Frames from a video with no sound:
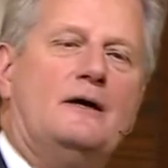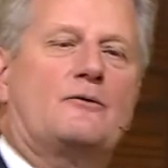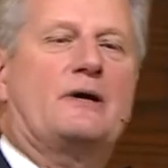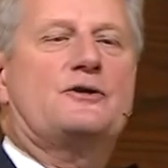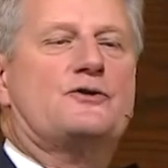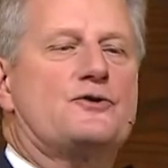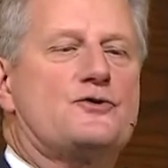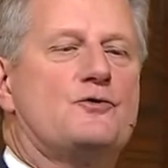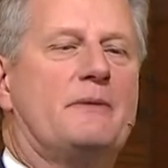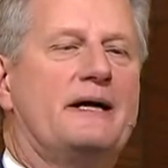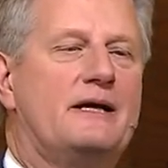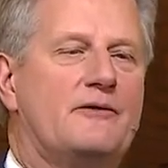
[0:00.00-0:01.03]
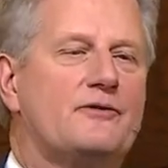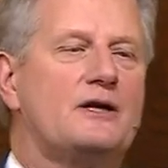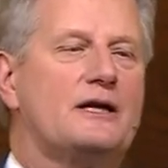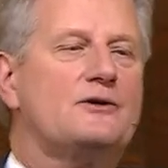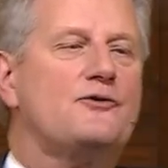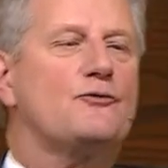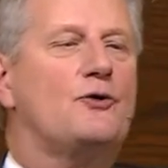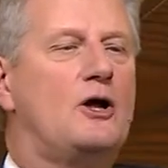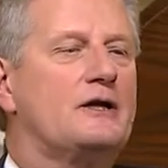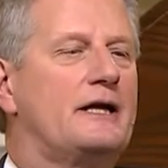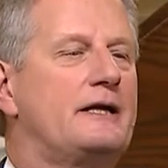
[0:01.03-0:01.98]
renters who might have clicked through
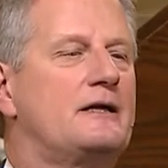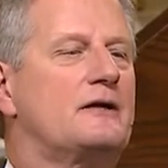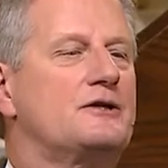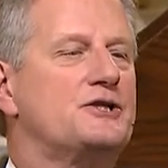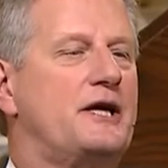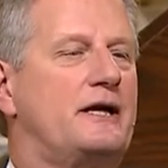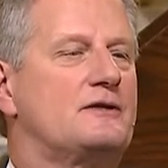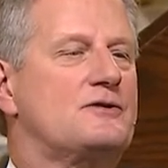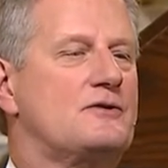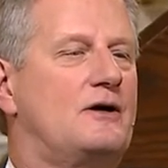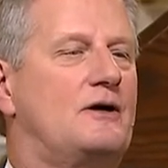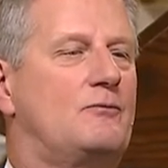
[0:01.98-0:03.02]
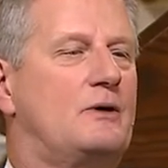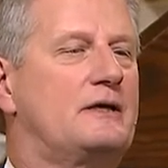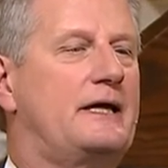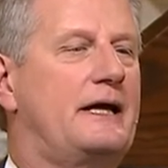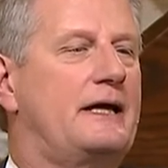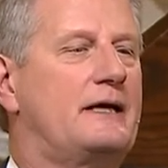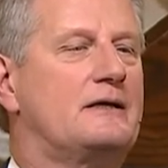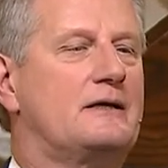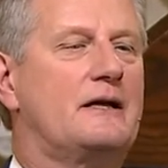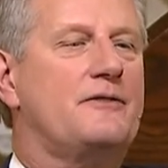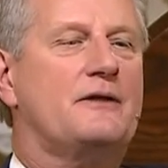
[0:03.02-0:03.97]
all 900 channels on one day
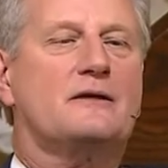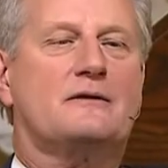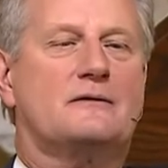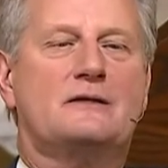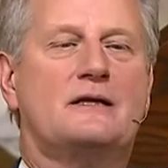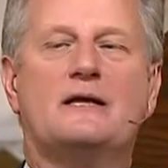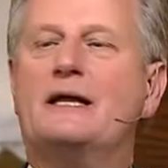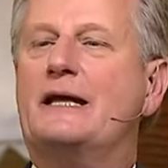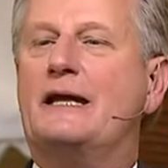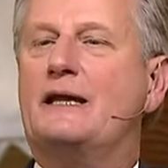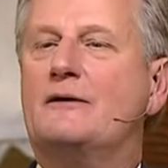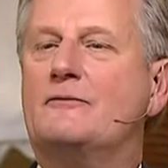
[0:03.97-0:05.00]
and nothing, didn't like any